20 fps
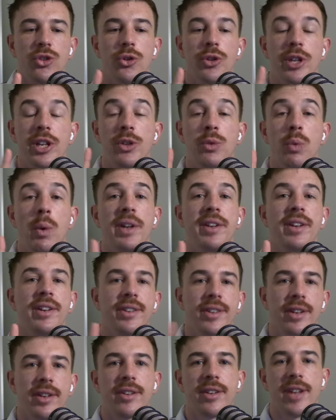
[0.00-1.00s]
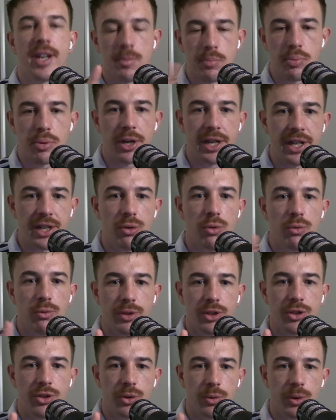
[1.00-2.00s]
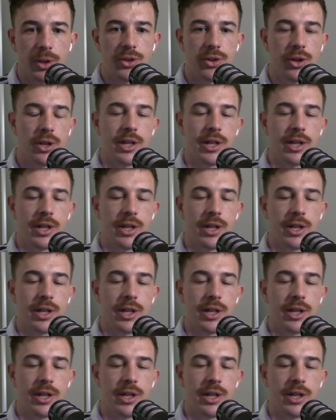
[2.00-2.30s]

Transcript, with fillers: to their 2016 pre Northern tour.